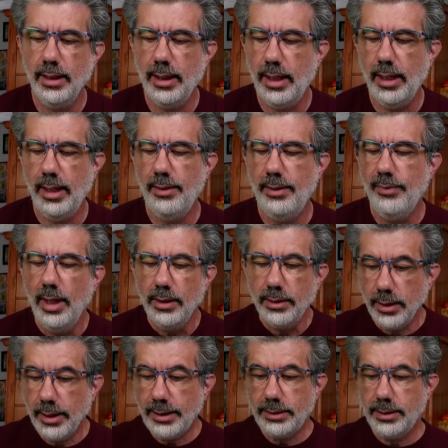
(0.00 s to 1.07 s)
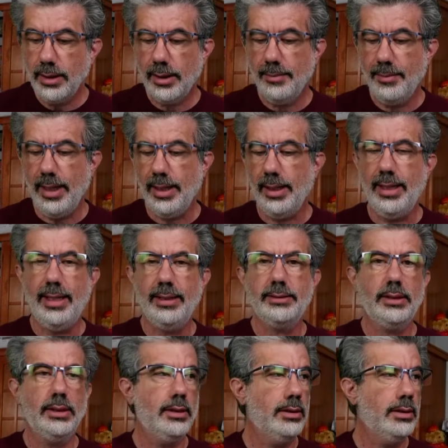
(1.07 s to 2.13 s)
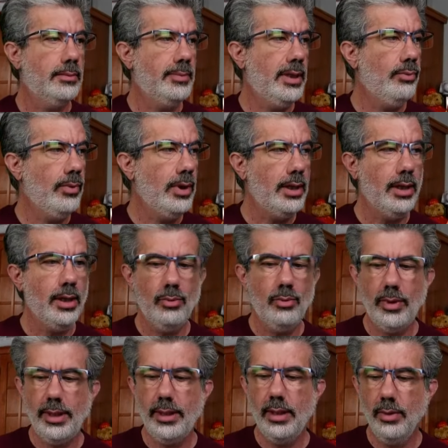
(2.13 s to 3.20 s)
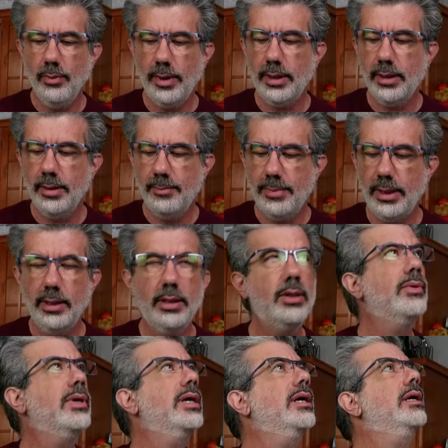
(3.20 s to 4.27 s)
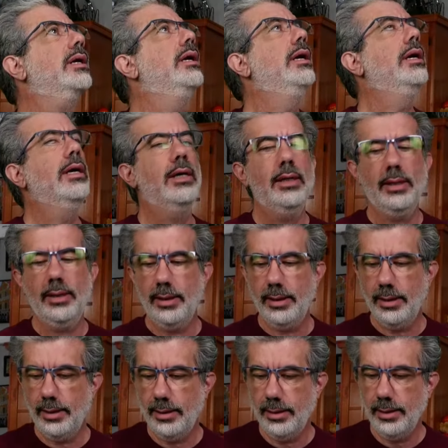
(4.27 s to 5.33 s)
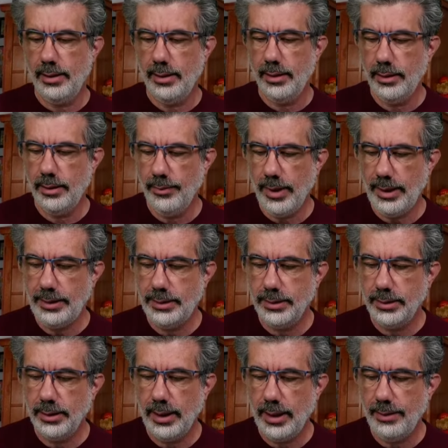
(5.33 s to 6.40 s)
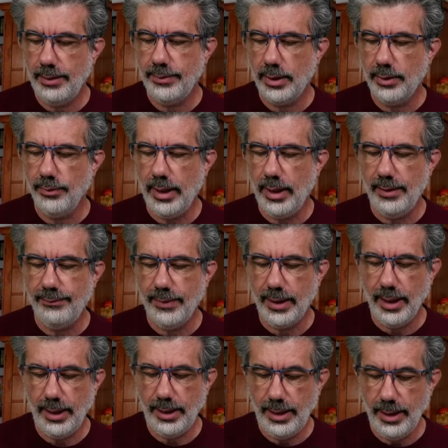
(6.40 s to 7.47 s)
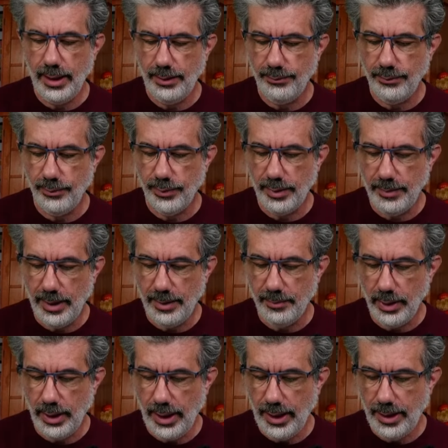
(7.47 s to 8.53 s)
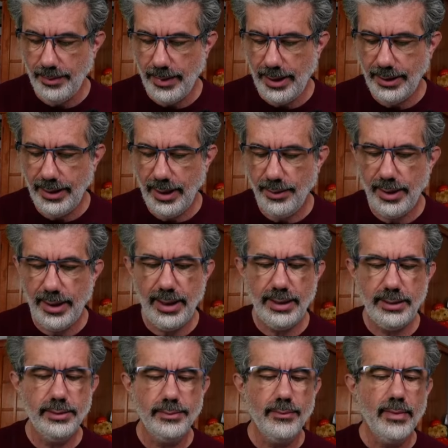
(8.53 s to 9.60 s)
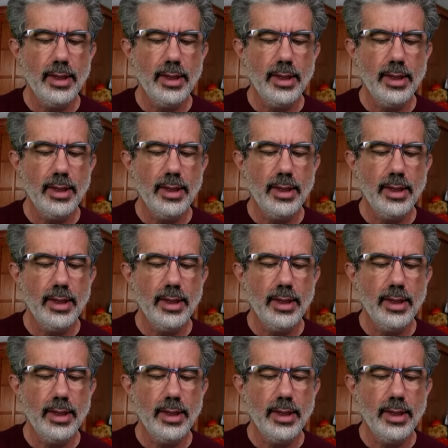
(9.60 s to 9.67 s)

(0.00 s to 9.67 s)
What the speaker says: Live. So let's talk about Alaska a little bit. What are we going to be doing? Do I still have the graphic? I can't even remember. I might. There it is.